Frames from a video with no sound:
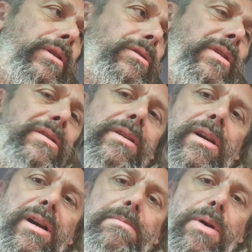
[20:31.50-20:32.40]
used this
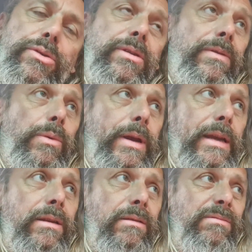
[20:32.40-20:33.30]
car most of the
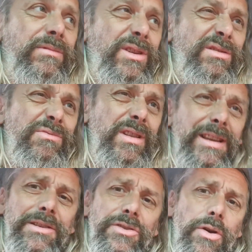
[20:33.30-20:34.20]
week and just
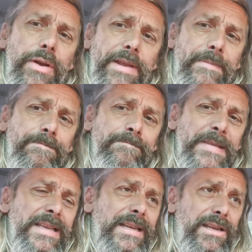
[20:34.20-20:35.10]
really enjoyed it.
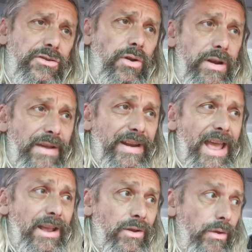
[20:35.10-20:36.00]
Enjoyed having
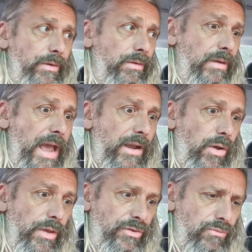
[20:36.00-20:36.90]
aircon
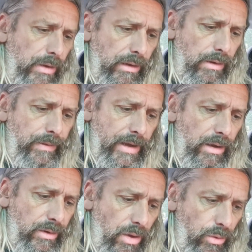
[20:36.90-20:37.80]
that's really lovely
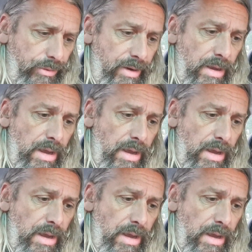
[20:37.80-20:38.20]
and cold.